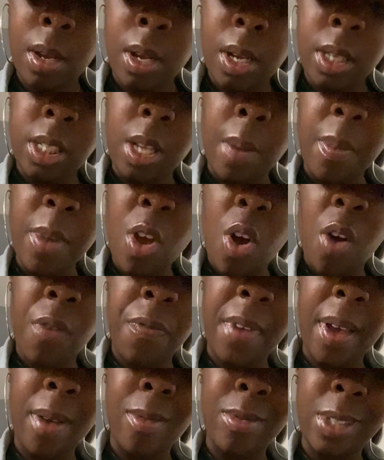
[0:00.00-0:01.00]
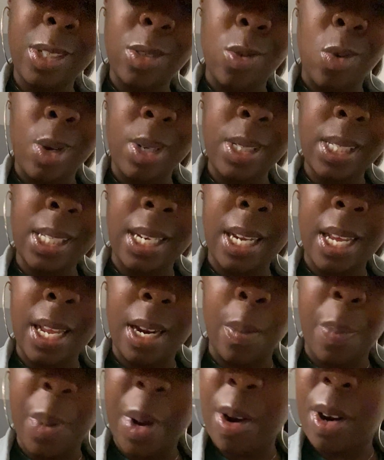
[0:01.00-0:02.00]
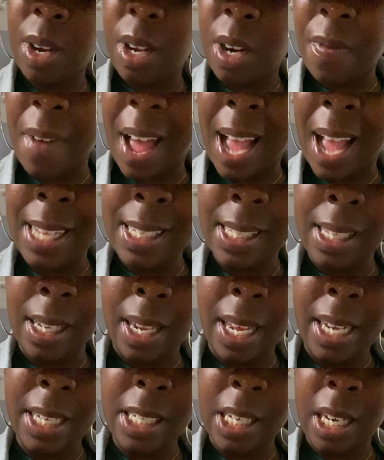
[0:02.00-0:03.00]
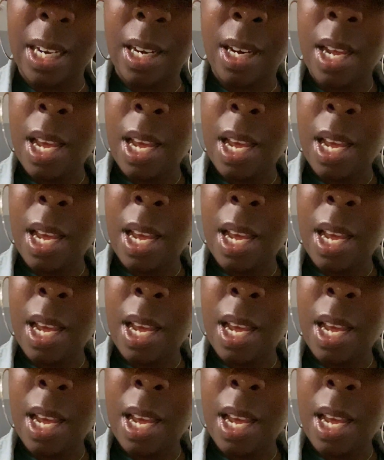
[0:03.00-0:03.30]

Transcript: Some of y'all found source in, in a period of isolation.